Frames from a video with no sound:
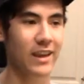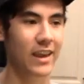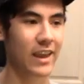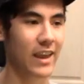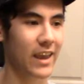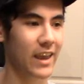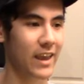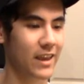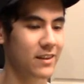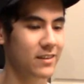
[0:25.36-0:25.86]

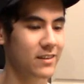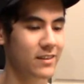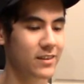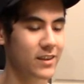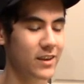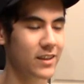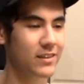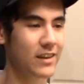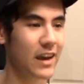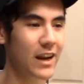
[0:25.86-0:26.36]
And
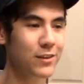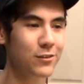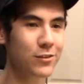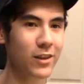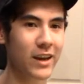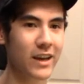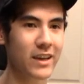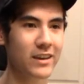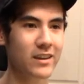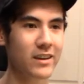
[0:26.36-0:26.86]
it's kind of
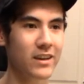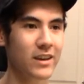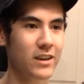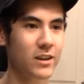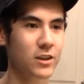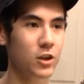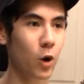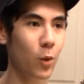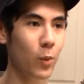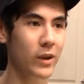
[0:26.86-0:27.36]
like
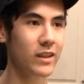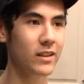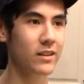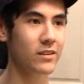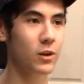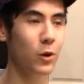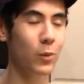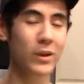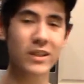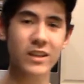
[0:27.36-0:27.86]
knowing
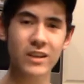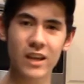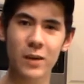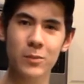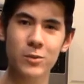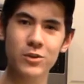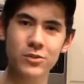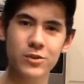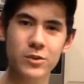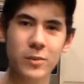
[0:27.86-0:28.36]
the
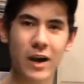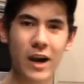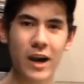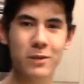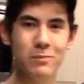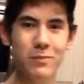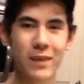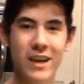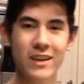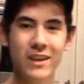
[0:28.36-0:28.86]
chemistry
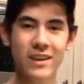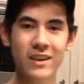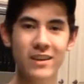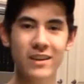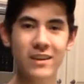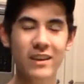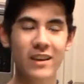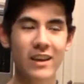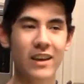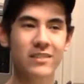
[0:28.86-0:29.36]
behind baking.
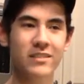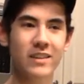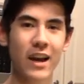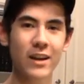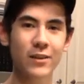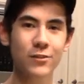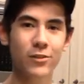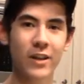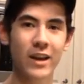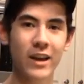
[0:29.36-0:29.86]
It's
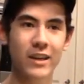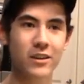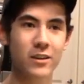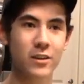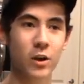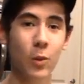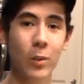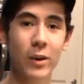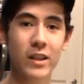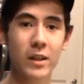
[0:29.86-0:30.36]
kind of like
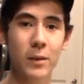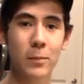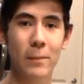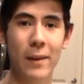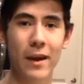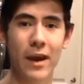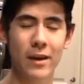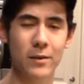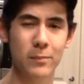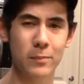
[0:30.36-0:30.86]
knowing the
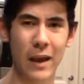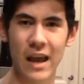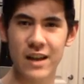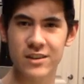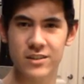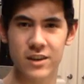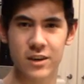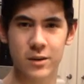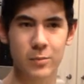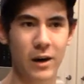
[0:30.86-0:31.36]

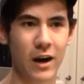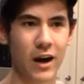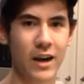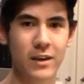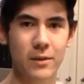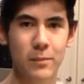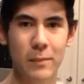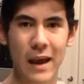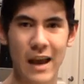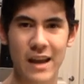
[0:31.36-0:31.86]
magic
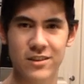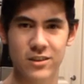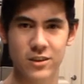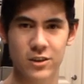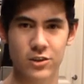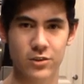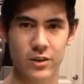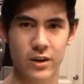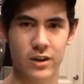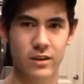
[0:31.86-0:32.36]
behind a magic
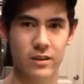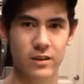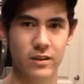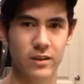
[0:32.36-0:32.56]
trick.